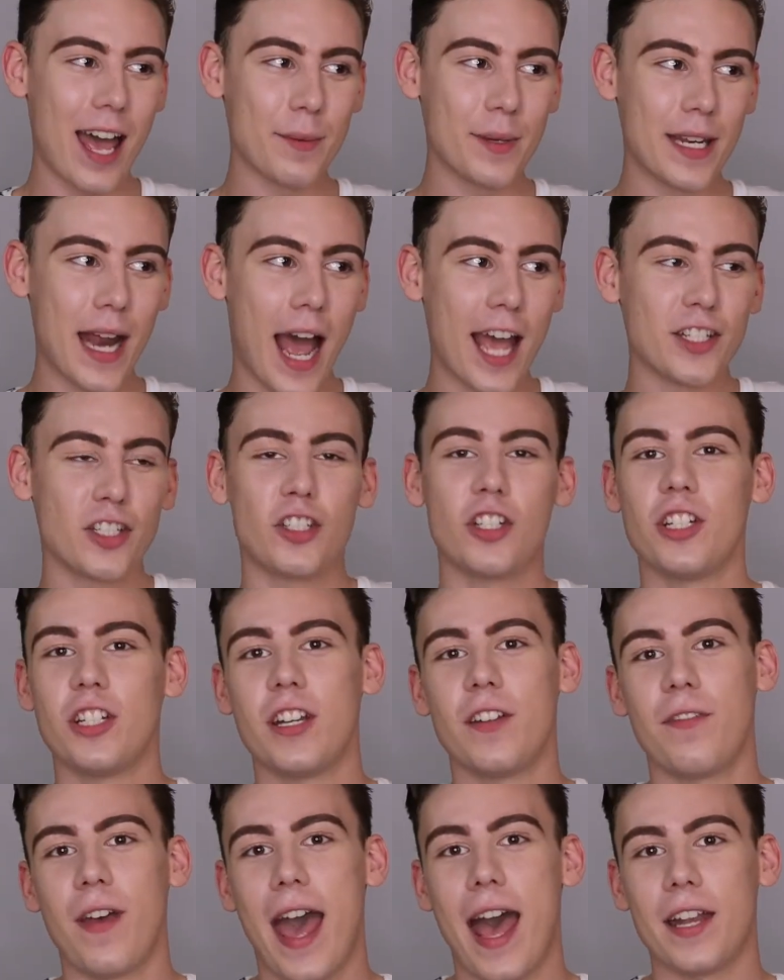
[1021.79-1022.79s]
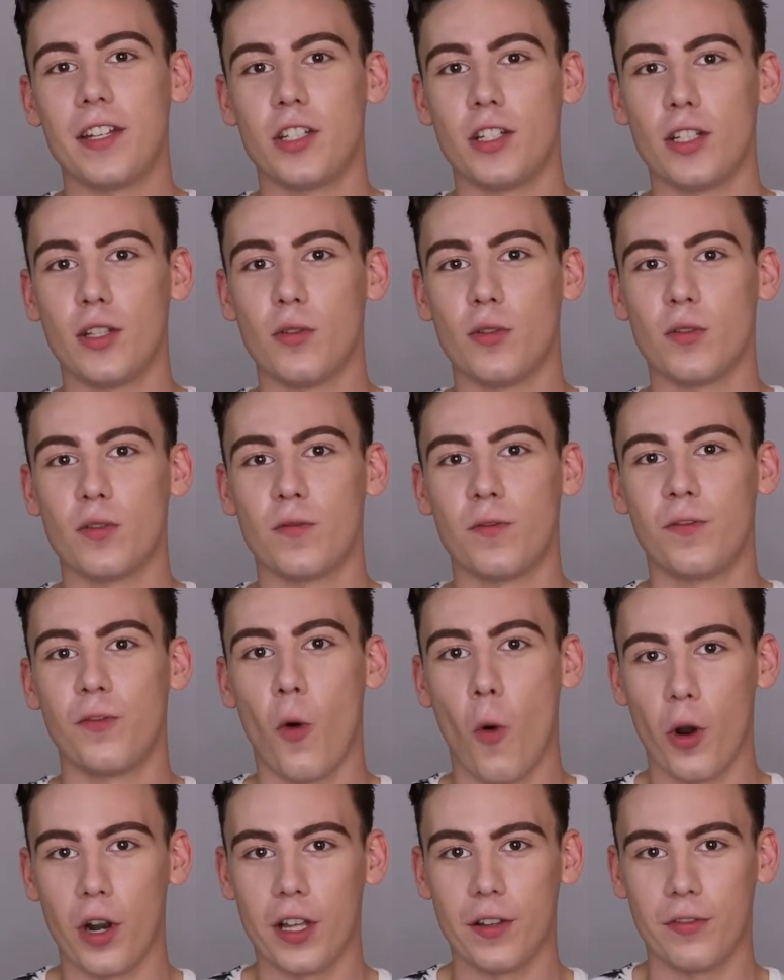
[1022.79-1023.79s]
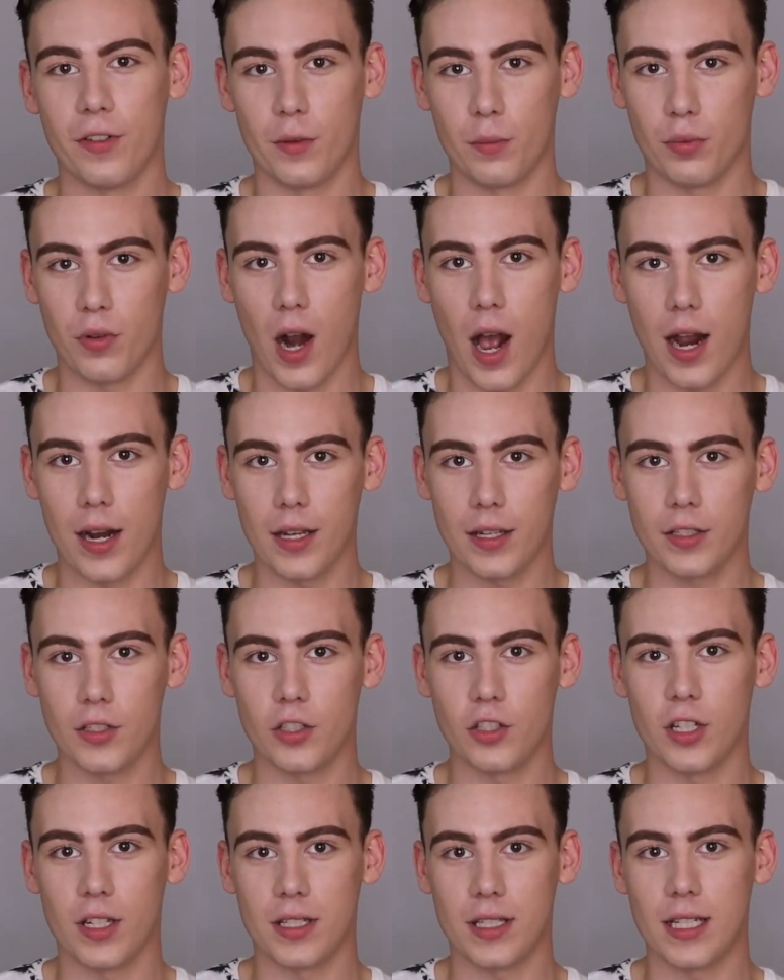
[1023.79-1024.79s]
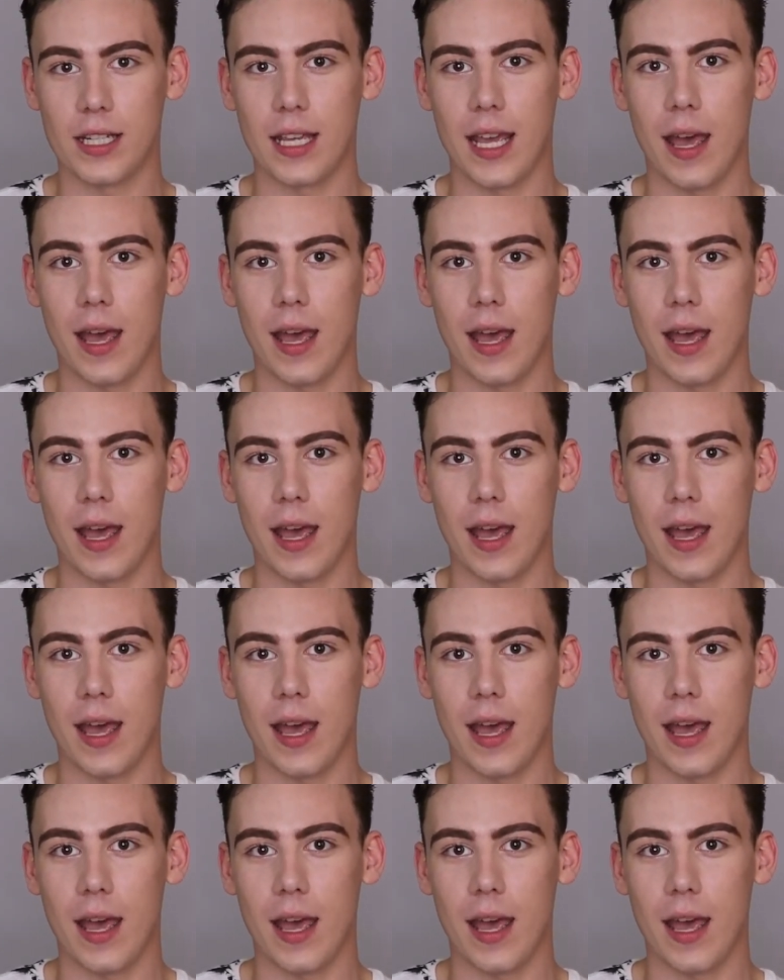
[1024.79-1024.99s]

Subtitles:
I mean, I shouldn't have had to use 4 different products just to